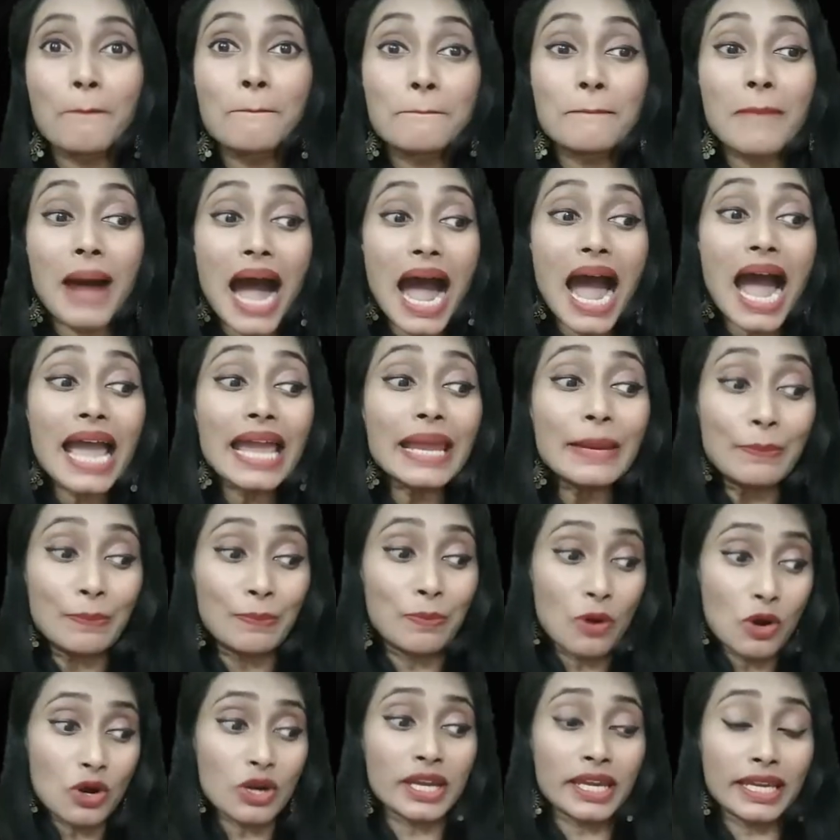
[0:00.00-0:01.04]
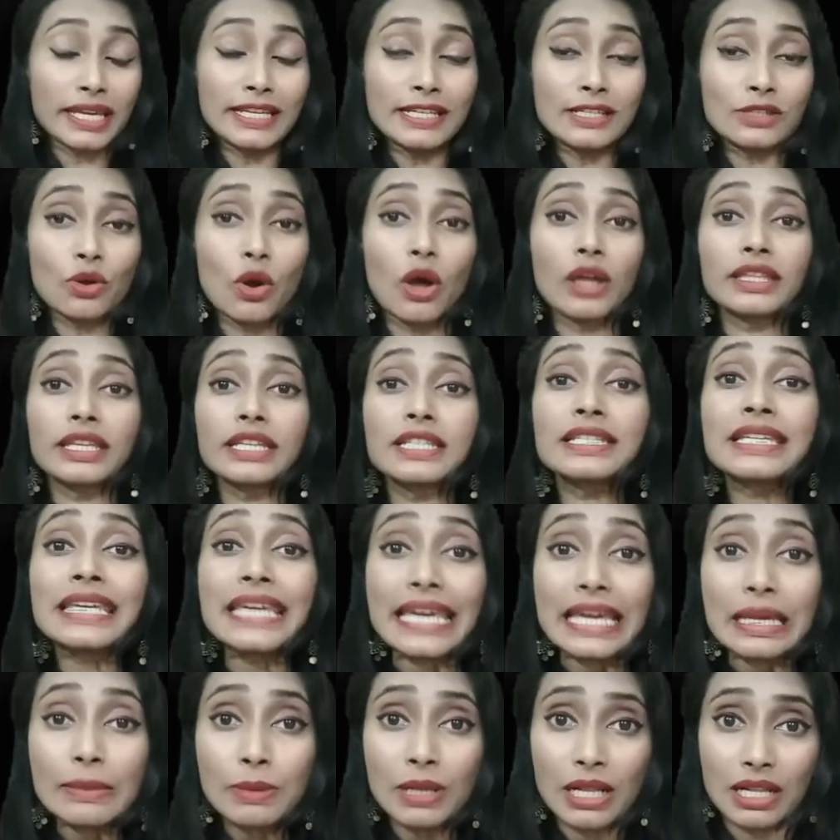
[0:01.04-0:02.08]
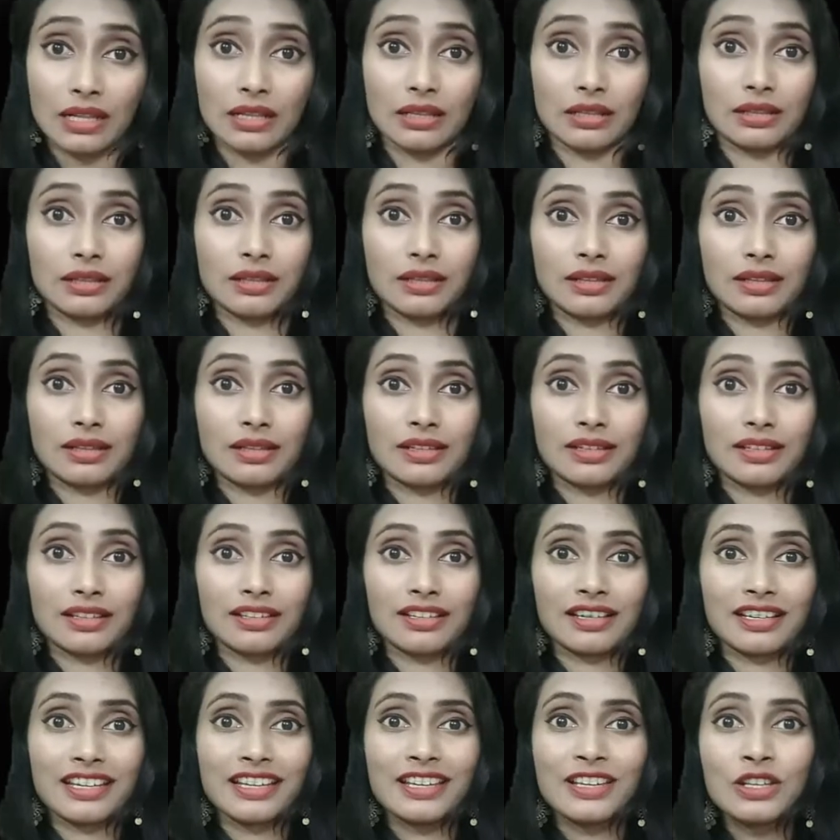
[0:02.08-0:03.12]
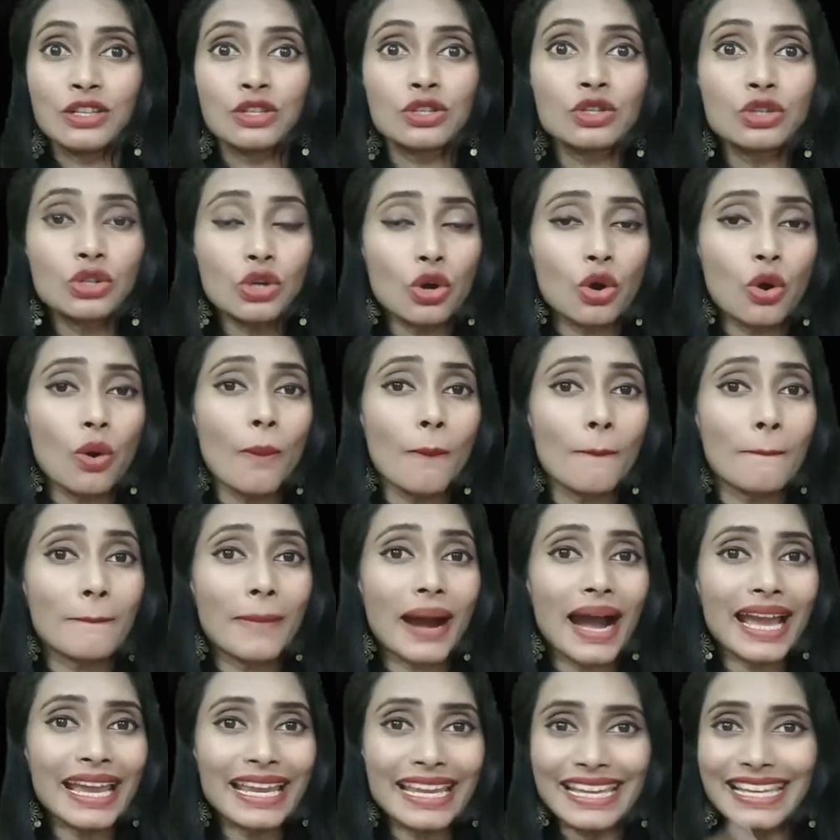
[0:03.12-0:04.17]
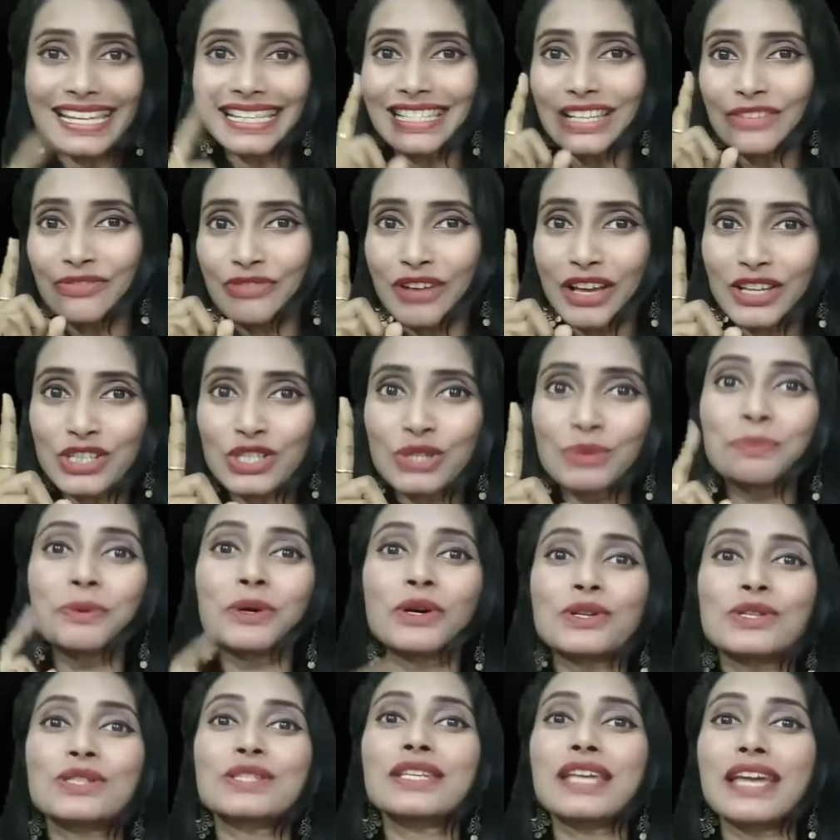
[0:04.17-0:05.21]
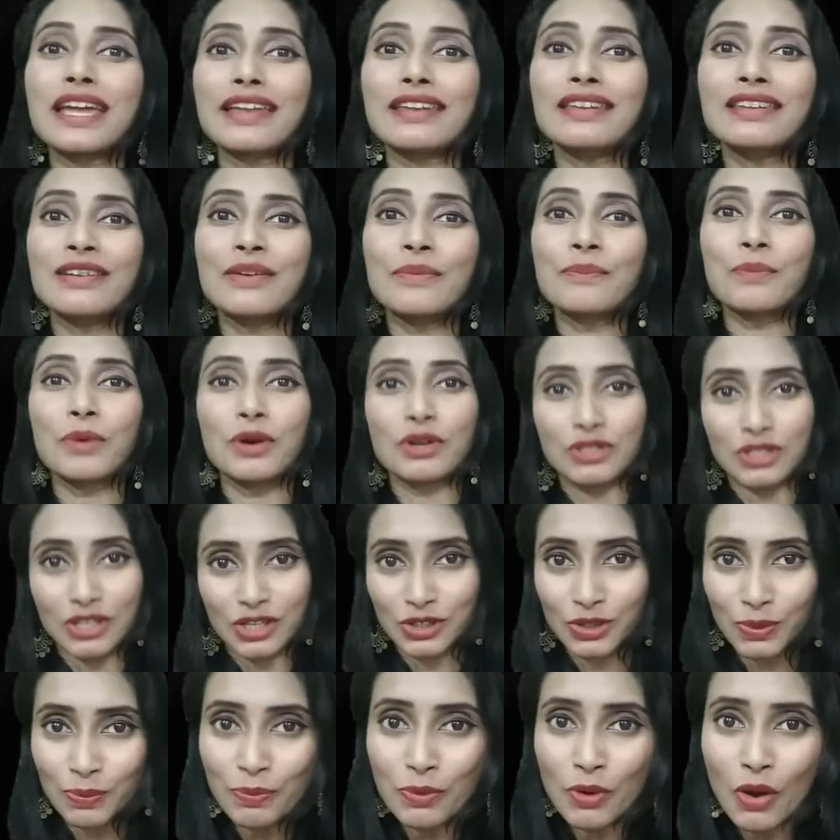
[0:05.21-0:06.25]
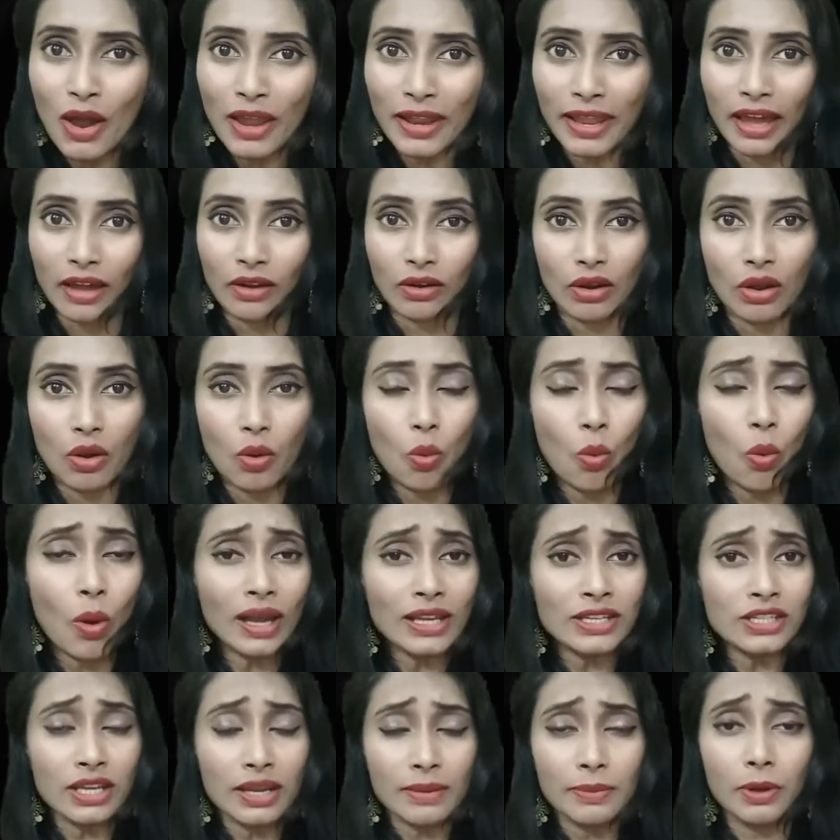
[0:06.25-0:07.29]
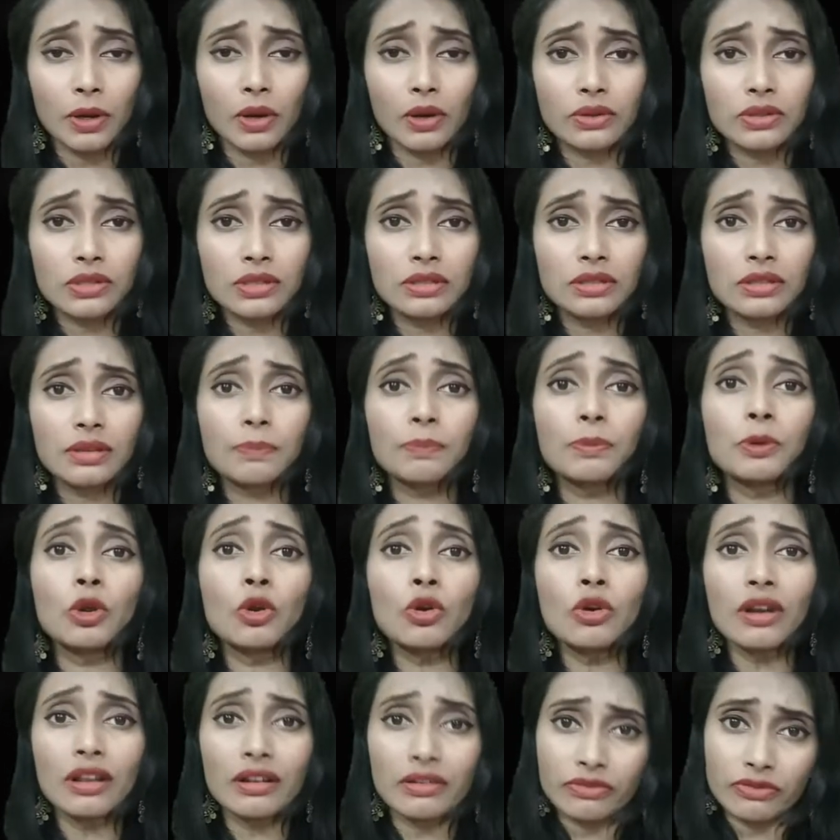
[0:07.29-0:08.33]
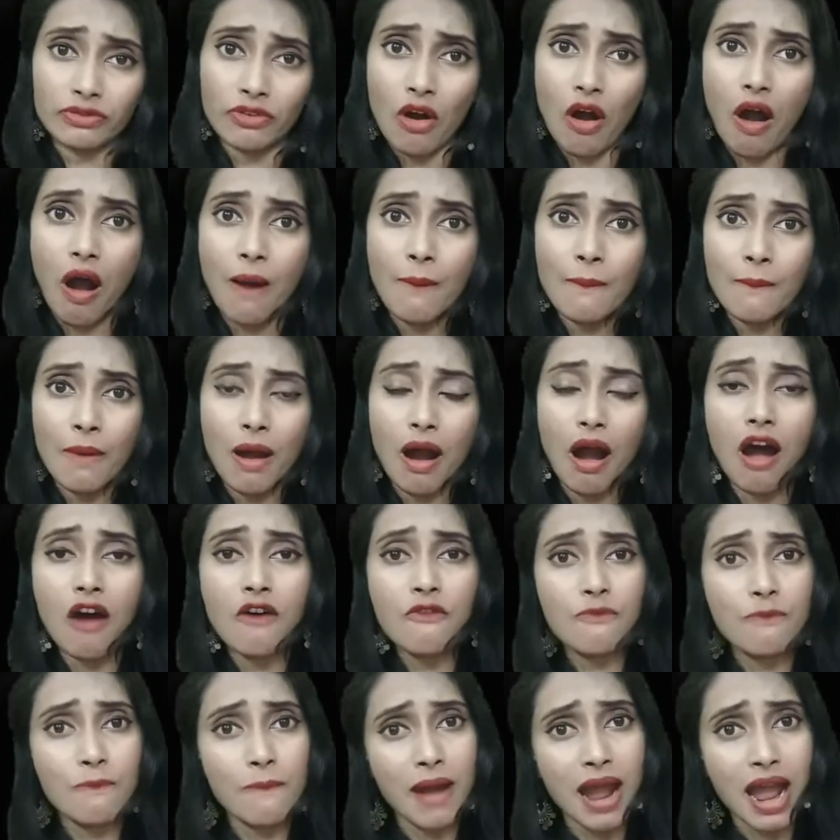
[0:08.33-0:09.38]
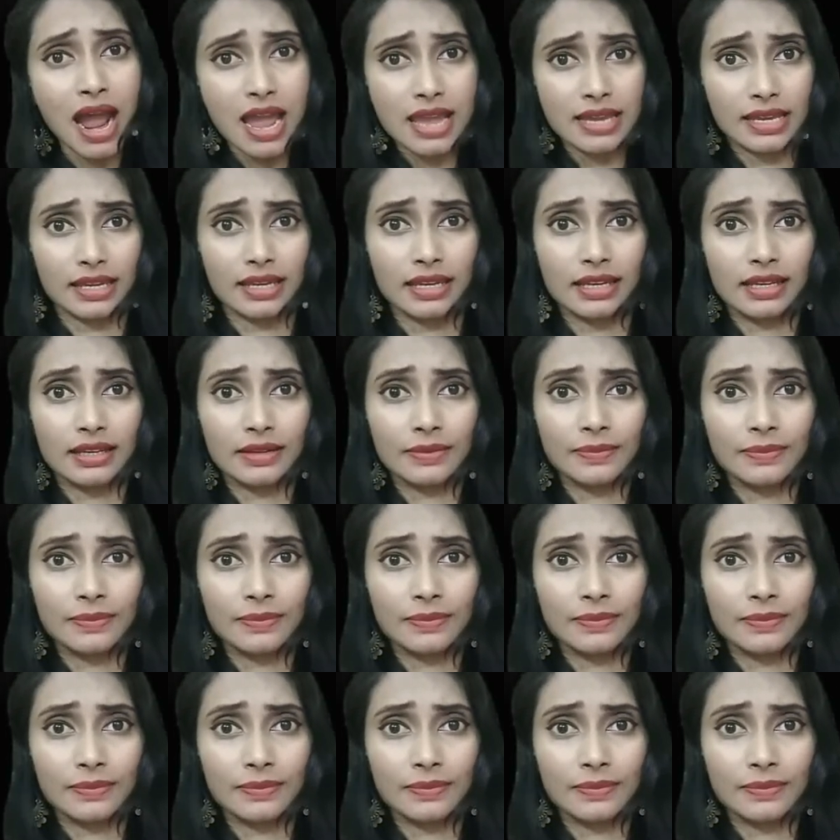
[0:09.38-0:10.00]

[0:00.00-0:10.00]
My book is on the table. So my is the first person possessive pronoun. What about the plural form of my?